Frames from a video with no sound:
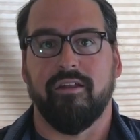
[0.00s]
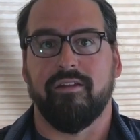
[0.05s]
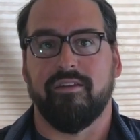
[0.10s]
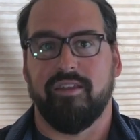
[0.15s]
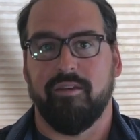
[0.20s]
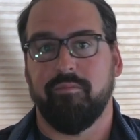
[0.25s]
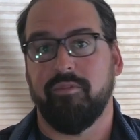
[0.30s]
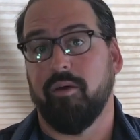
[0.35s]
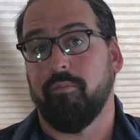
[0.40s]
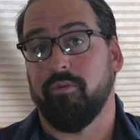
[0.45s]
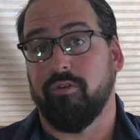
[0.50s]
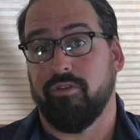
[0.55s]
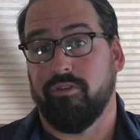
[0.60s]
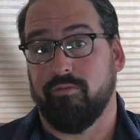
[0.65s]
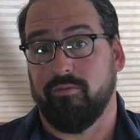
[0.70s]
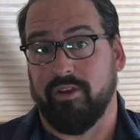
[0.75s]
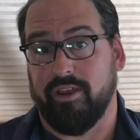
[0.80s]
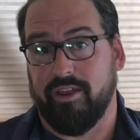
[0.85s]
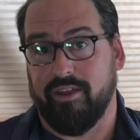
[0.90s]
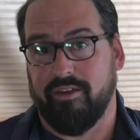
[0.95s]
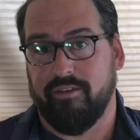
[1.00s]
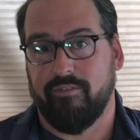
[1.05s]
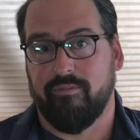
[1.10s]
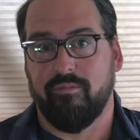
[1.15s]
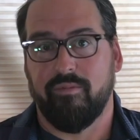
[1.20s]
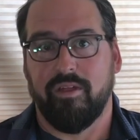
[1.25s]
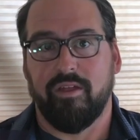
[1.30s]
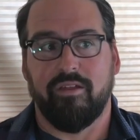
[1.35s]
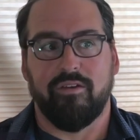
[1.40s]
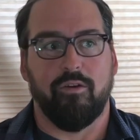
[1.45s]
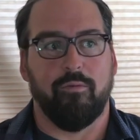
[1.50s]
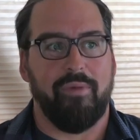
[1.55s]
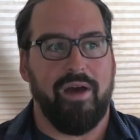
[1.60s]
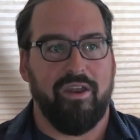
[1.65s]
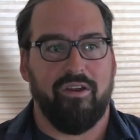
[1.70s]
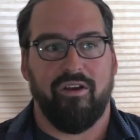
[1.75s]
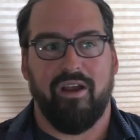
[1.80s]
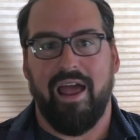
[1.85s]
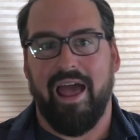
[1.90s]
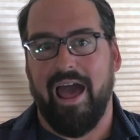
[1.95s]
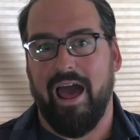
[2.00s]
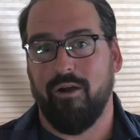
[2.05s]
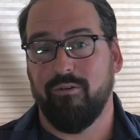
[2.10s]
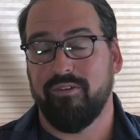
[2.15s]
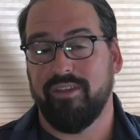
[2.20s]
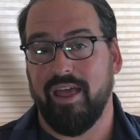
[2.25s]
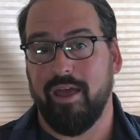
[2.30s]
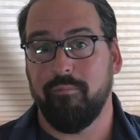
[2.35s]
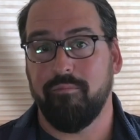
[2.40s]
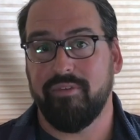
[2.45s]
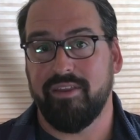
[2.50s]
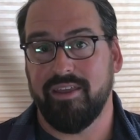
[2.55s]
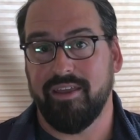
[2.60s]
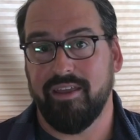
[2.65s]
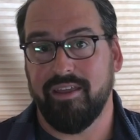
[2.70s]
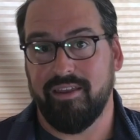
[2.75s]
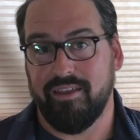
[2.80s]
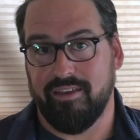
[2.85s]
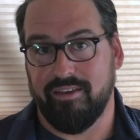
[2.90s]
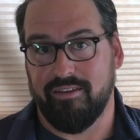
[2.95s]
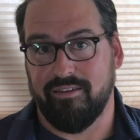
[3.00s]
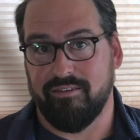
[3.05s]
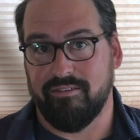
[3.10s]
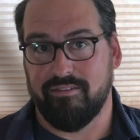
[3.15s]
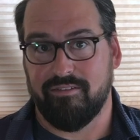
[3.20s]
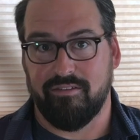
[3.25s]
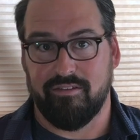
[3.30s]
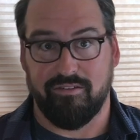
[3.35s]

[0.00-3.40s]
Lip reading: Tip number 3. No matter how tempting it is,